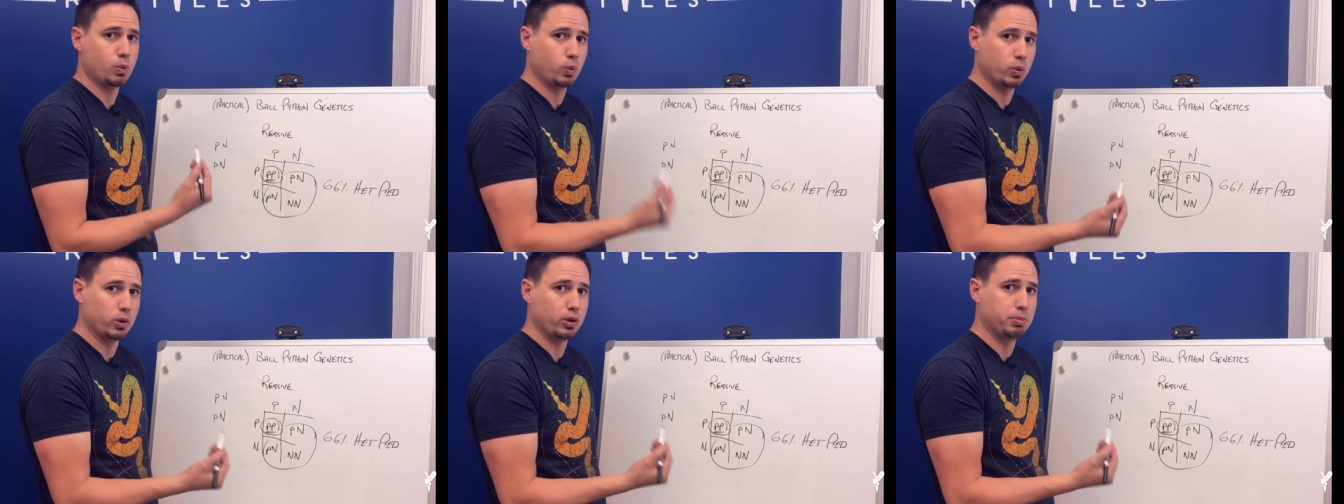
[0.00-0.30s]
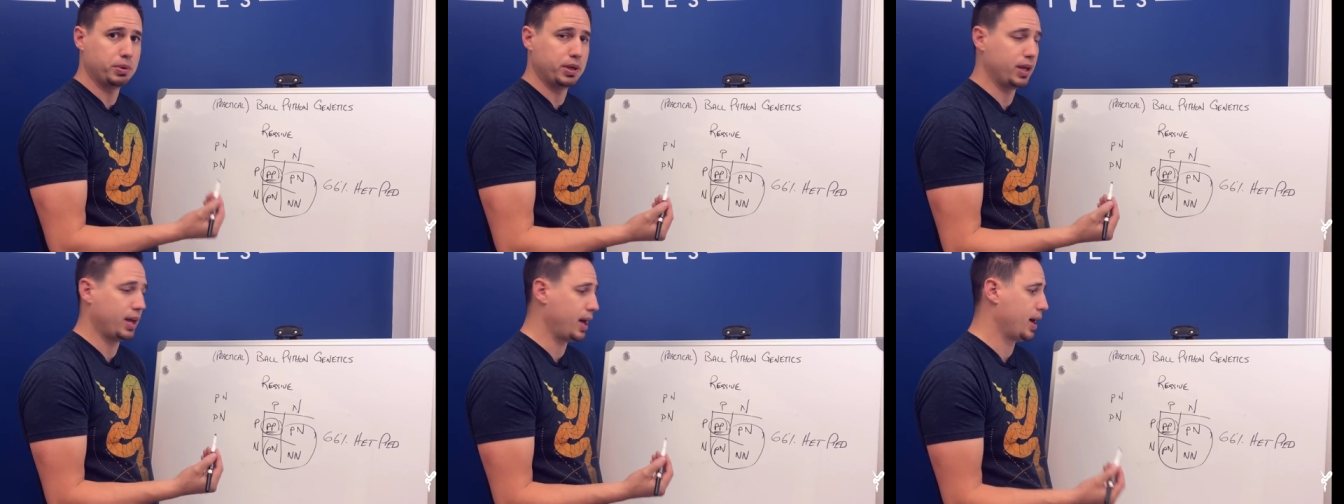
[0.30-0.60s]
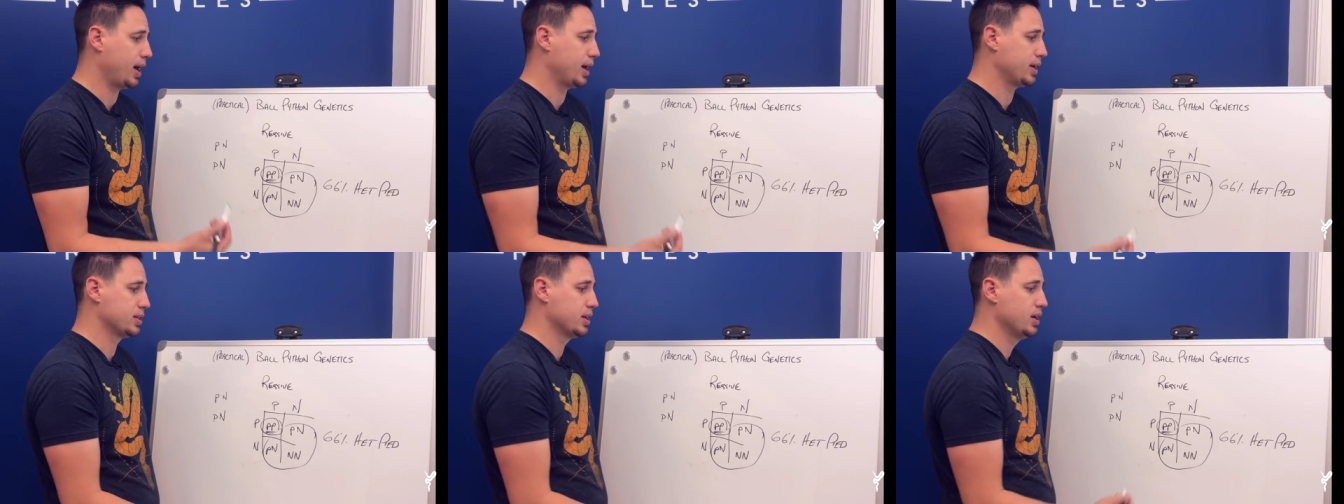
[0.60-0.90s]
will be
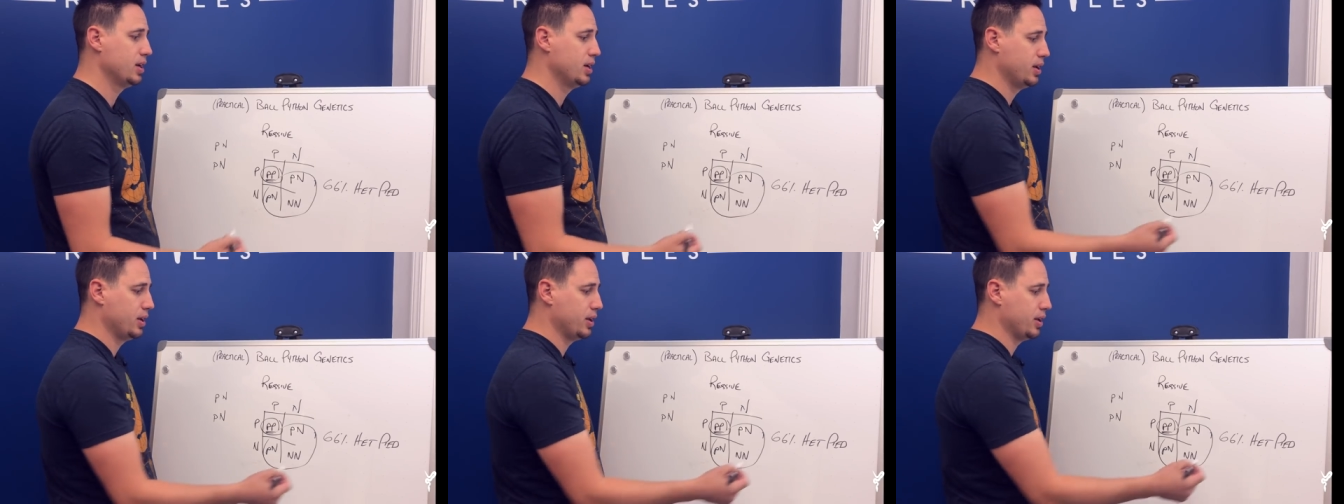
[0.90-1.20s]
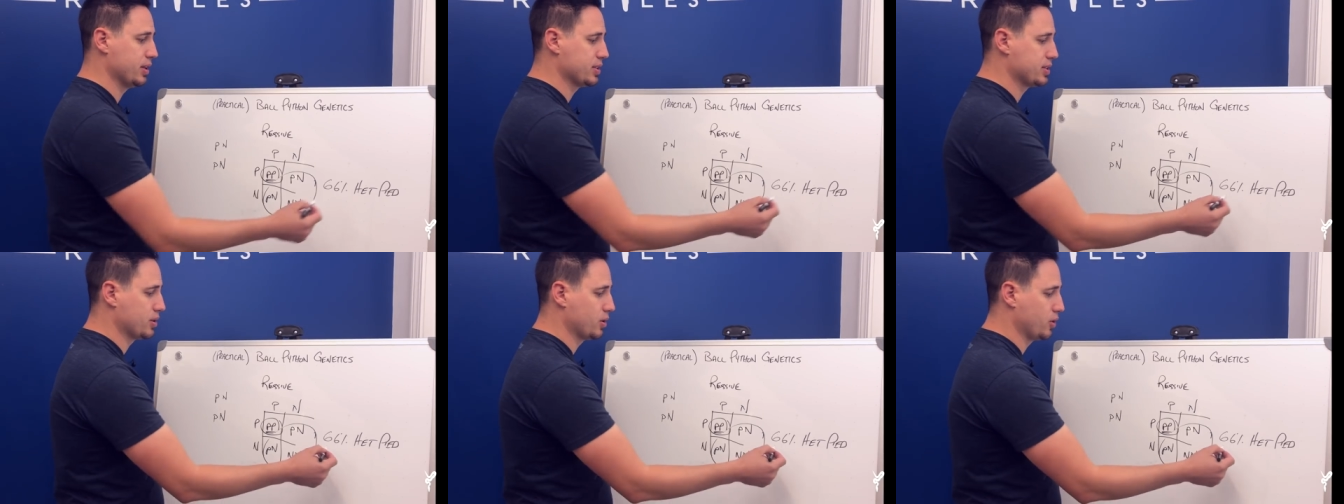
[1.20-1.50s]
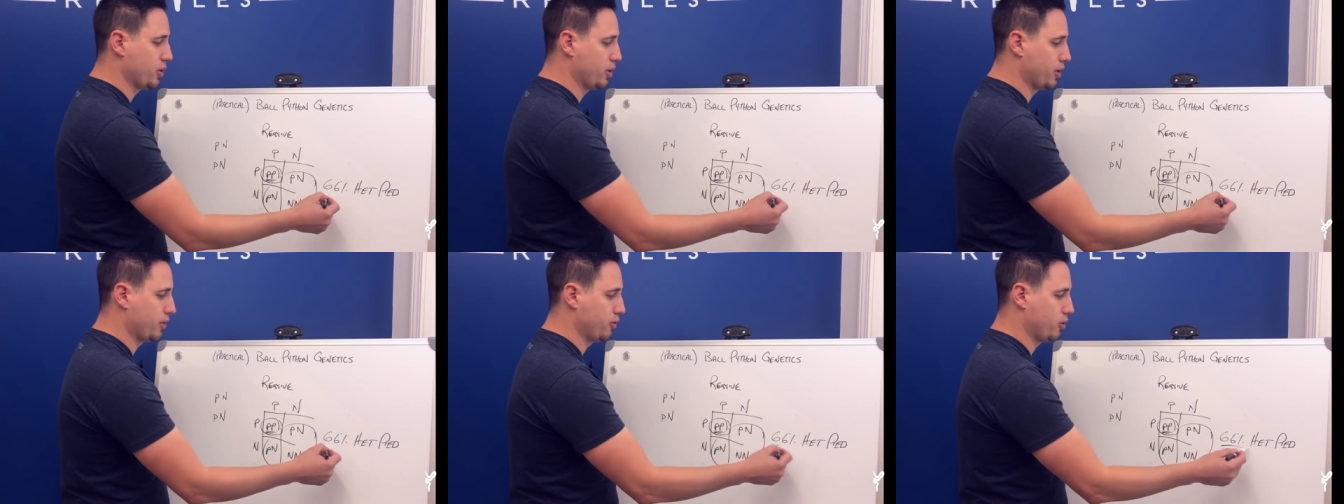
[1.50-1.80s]
het. And so
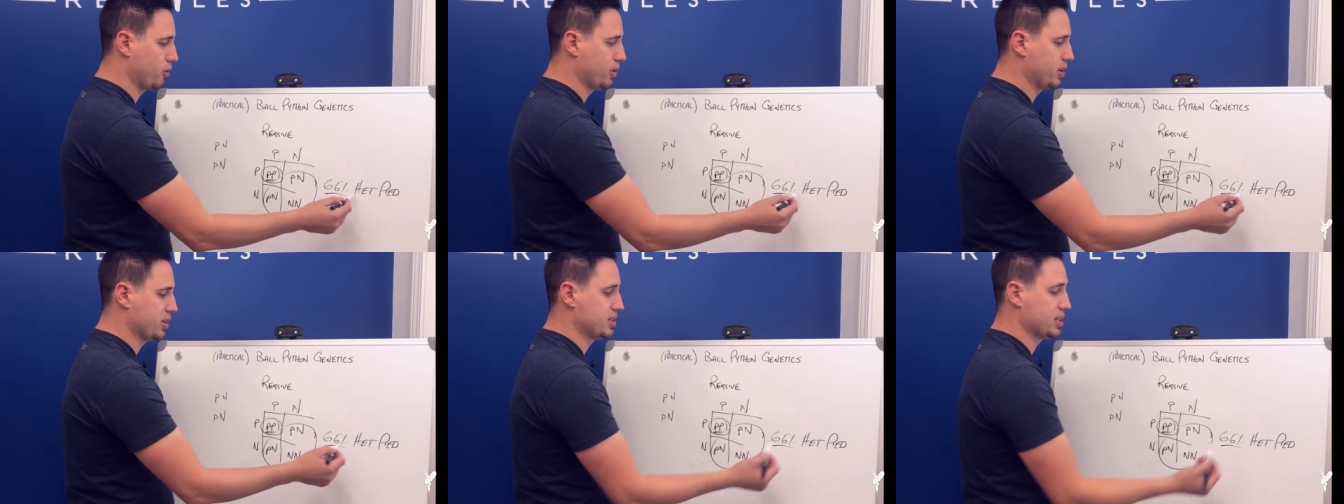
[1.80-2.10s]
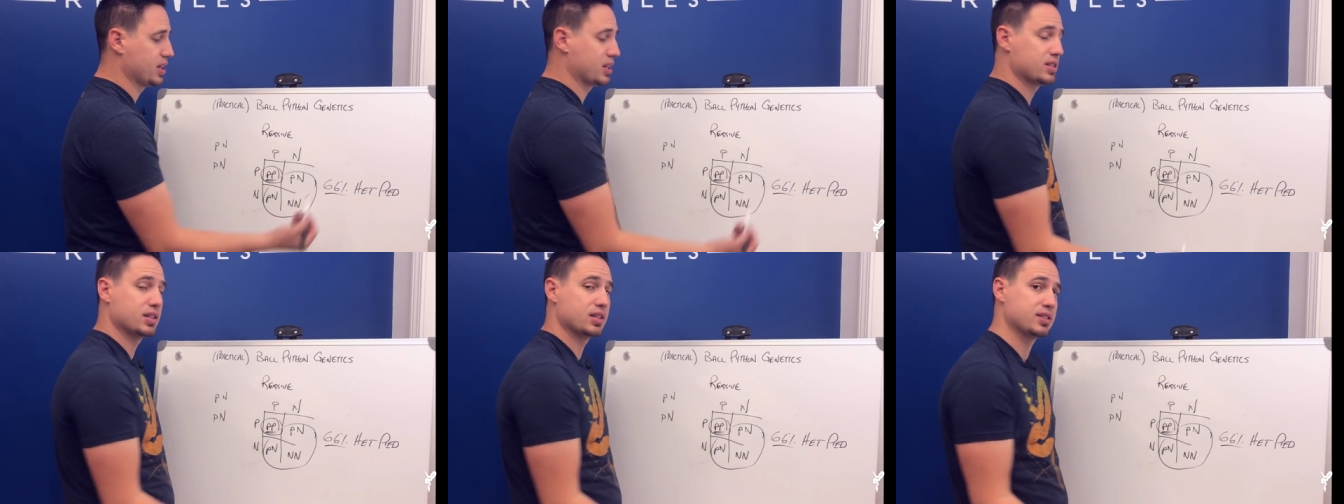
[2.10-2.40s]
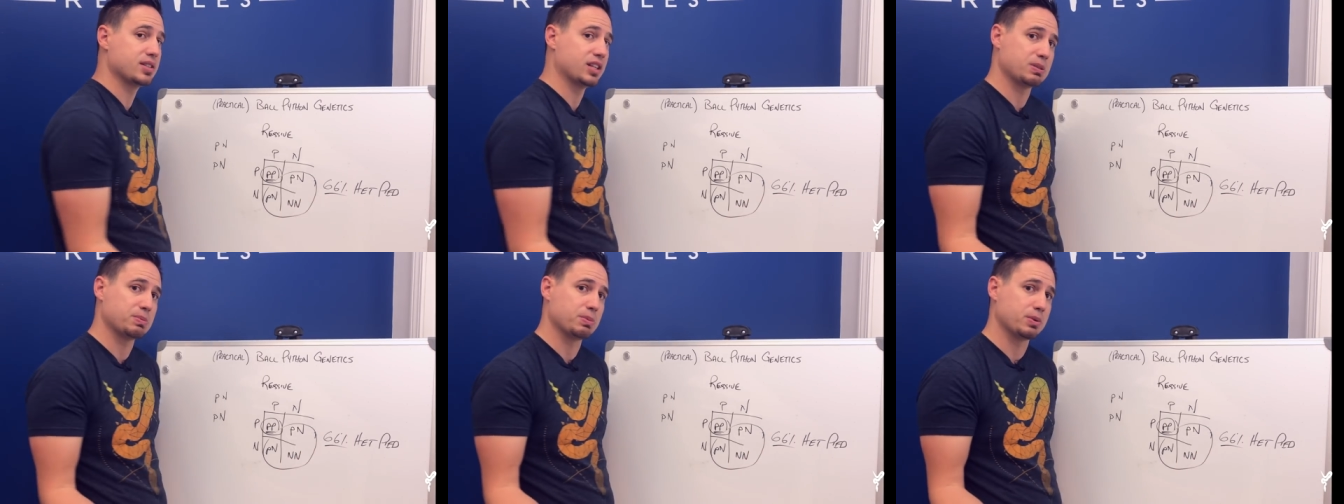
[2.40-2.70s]
therefore it's
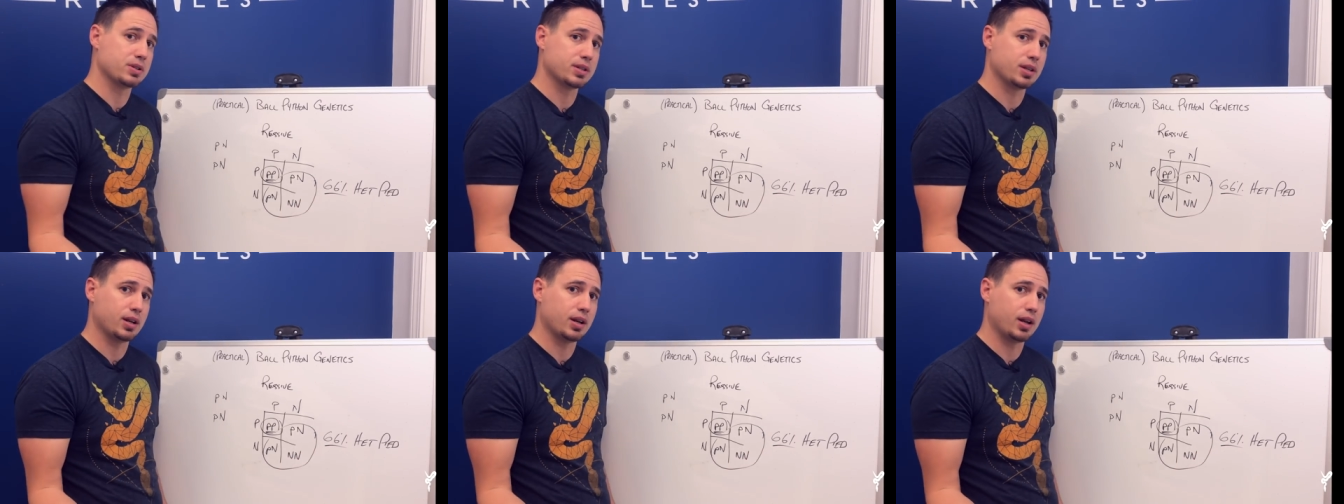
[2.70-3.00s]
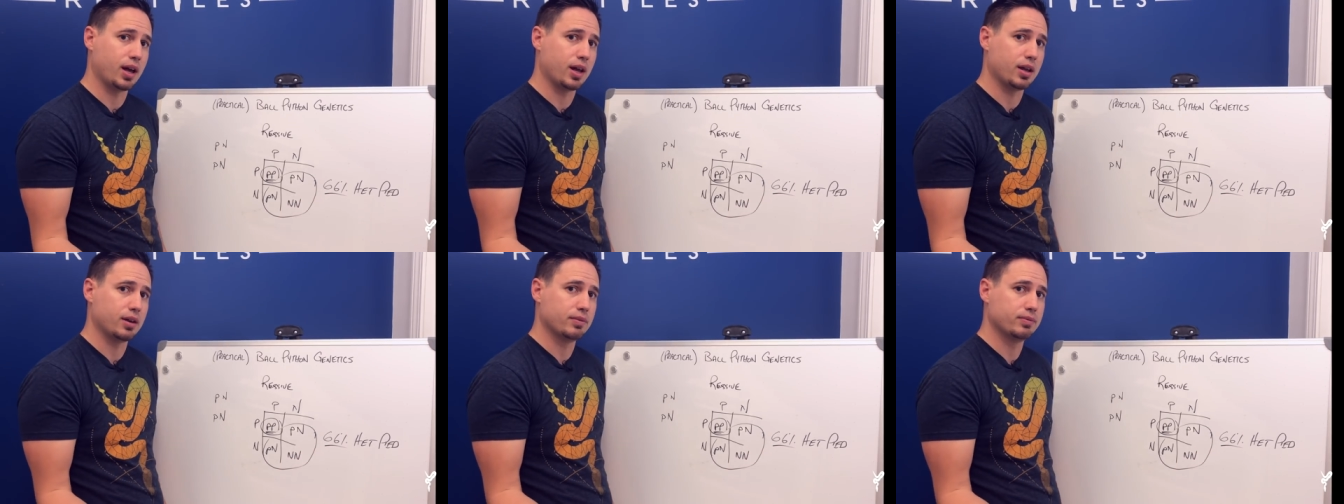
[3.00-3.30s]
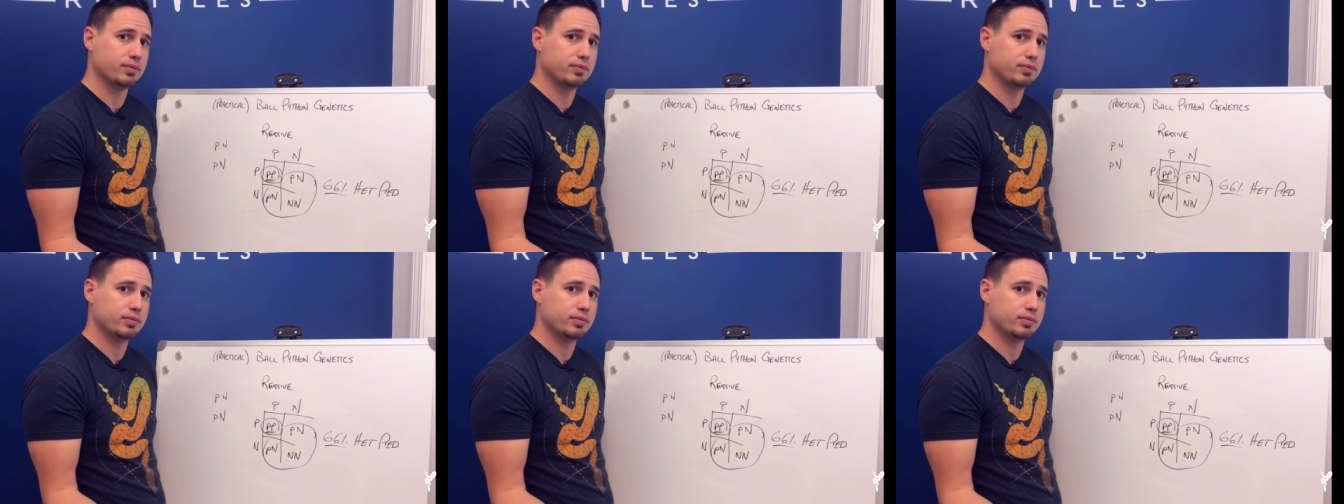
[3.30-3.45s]
sixty-six percent het.